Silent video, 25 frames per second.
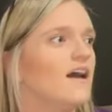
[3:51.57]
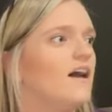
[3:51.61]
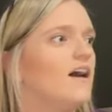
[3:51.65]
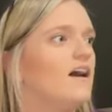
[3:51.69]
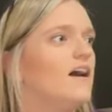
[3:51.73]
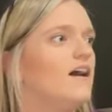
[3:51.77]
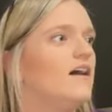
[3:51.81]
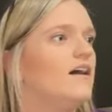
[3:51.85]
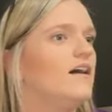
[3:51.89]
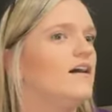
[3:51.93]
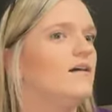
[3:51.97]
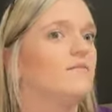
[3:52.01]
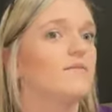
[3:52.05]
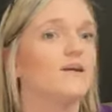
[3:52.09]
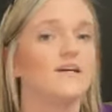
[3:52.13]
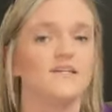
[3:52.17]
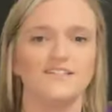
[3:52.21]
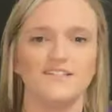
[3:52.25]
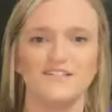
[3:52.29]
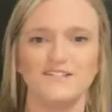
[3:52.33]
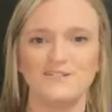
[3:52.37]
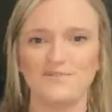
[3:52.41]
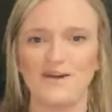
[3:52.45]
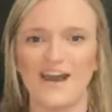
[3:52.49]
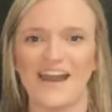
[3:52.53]
um, cause
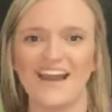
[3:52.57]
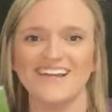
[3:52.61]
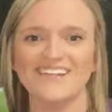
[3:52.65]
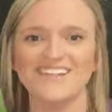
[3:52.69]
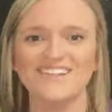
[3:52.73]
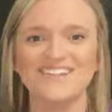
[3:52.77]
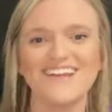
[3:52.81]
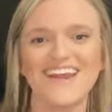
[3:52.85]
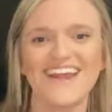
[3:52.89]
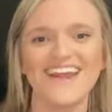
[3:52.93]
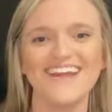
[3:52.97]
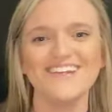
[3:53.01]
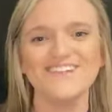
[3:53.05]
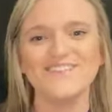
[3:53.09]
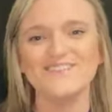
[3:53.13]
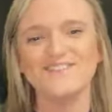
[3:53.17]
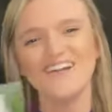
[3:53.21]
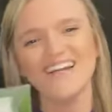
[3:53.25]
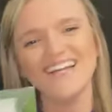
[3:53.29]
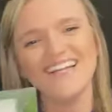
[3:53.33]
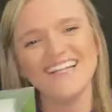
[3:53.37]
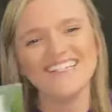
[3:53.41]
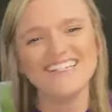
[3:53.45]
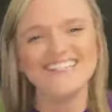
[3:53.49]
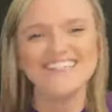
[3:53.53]
it's wax change
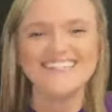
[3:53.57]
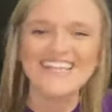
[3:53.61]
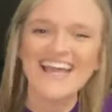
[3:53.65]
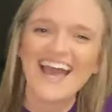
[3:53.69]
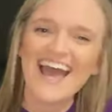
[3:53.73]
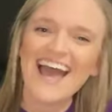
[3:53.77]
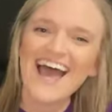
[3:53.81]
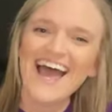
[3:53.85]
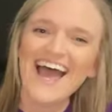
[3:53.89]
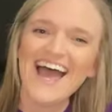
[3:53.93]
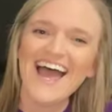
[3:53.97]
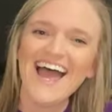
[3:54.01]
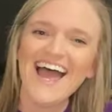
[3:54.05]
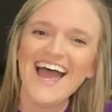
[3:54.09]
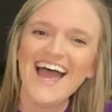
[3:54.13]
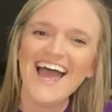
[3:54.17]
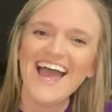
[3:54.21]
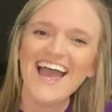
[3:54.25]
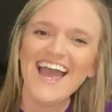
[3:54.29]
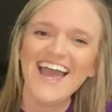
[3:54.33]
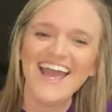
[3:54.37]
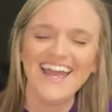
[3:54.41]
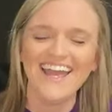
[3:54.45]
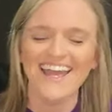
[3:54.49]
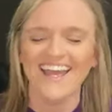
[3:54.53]

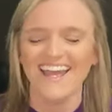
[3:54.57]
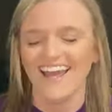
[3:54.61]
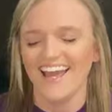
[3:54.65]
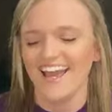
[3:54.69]
Wednesday.